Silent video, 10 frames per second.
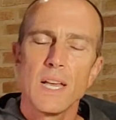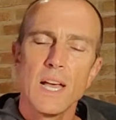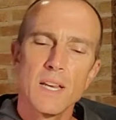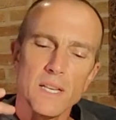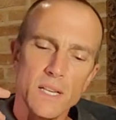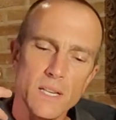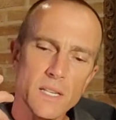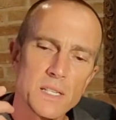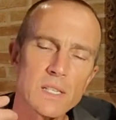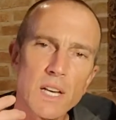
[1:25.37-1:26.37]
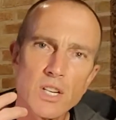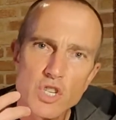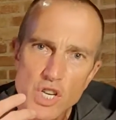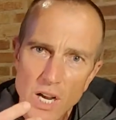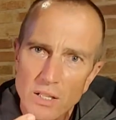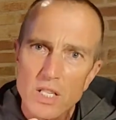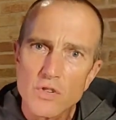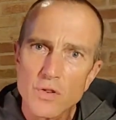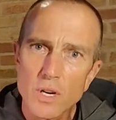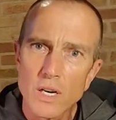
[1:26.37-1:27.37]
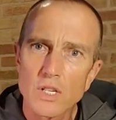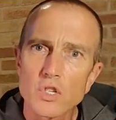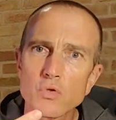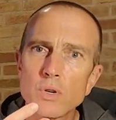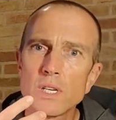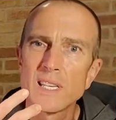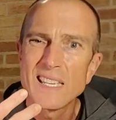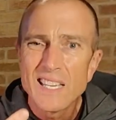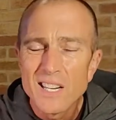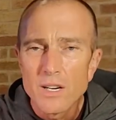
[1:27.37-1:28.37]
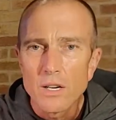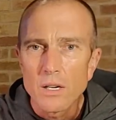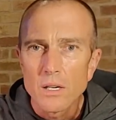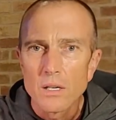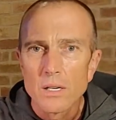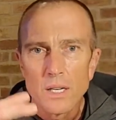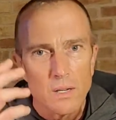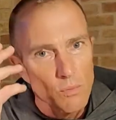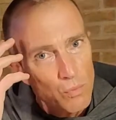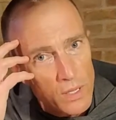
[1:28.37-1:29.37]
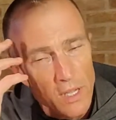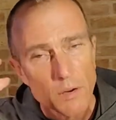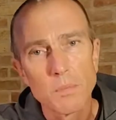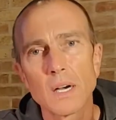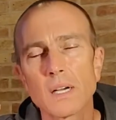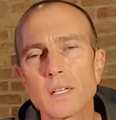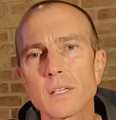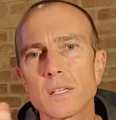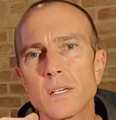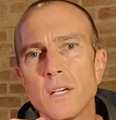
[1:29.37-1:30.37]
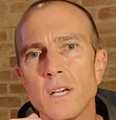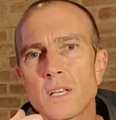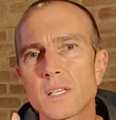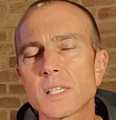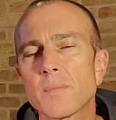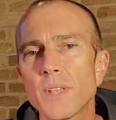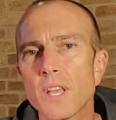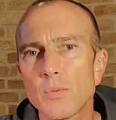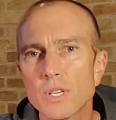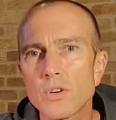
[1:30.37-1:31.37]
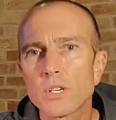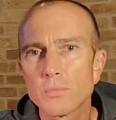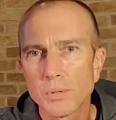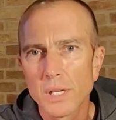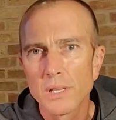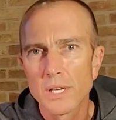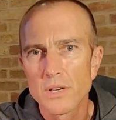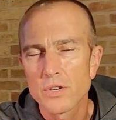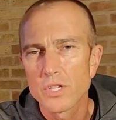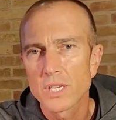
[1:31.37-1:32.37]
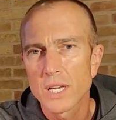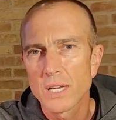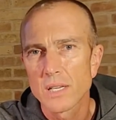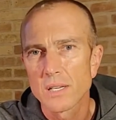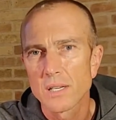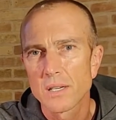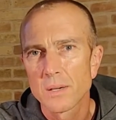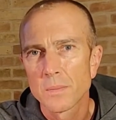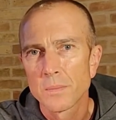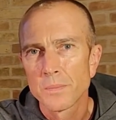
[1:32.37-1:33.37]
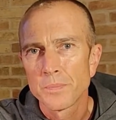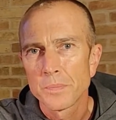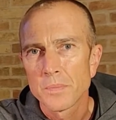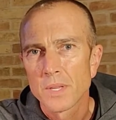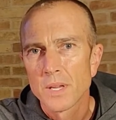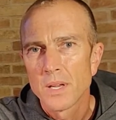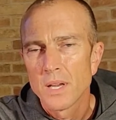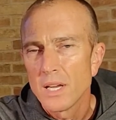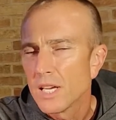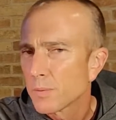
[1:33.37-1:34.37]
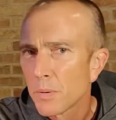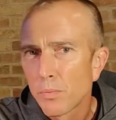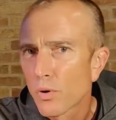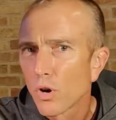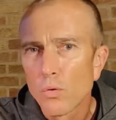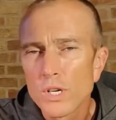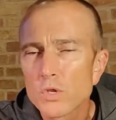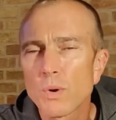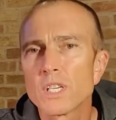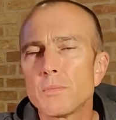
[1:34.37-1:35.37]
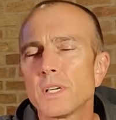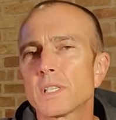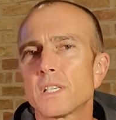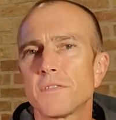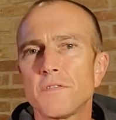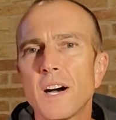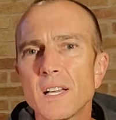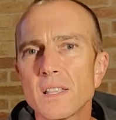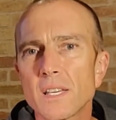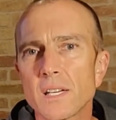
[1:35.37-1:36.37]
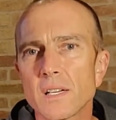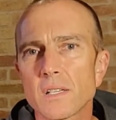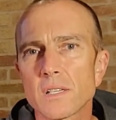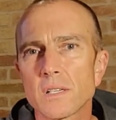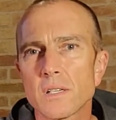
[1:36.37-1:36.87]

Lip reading: And it is a challenge for us to adhere with our mind to something that we don't completely understand. As people, we're always wanting to be able to define things,